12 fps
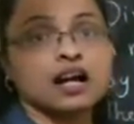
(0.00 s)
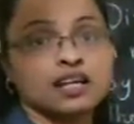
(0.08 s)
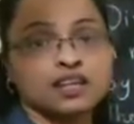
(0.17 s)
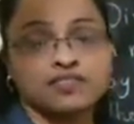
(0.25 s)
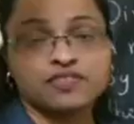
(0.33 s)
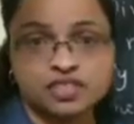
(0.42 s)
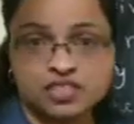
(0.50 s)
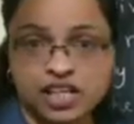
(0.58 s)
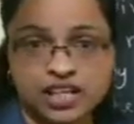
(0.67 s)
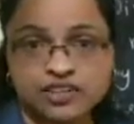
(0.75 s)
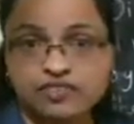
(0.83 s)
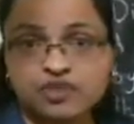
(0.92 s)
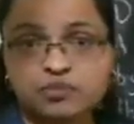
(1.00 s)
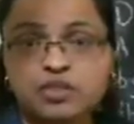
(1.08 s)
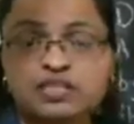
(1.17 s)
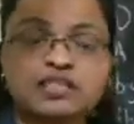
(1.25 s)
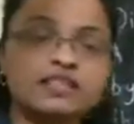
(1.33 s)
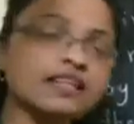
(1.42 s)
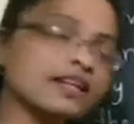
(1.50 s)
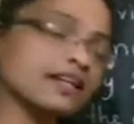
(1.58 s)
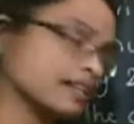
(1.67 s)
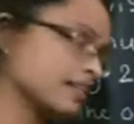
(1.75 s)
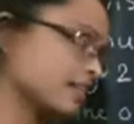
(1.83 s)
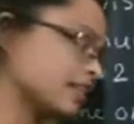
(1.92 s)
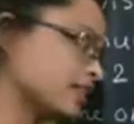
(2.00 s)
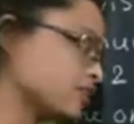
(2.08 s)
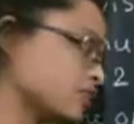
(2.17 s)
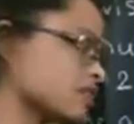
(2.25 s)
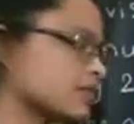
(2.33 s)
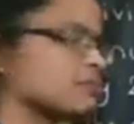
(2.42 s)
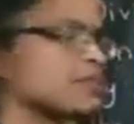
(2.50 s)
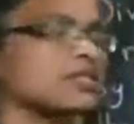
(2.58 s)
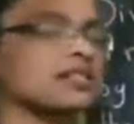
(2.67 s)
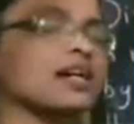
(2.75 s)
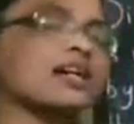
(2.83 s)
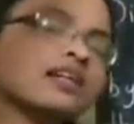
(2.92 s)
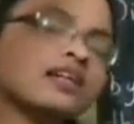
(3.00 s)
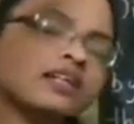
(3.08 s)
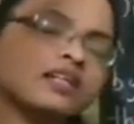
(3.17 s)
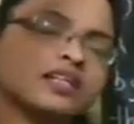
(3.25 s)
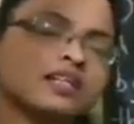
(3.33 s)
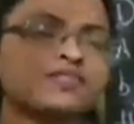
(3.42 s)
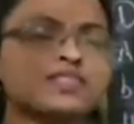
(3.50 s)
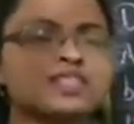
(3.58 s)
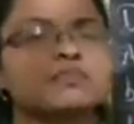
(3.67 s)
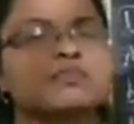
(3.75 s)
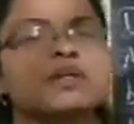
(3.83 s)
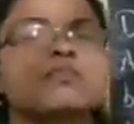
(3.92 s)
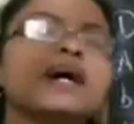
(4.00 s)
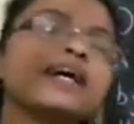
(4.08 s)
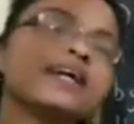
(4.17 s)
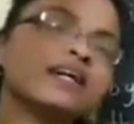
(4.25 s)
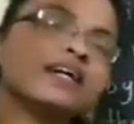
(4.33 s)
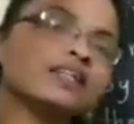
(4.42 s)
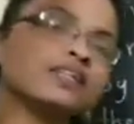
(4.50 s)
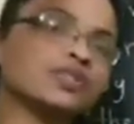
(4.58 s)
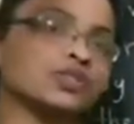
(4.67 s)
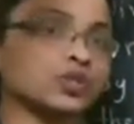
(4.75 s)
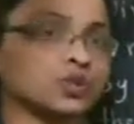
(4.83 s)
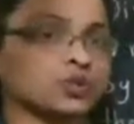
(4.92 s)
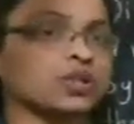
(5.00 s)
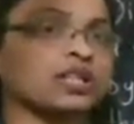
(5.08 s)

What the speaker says: If such kind of numbers are there, then those numbers are divisible by 2.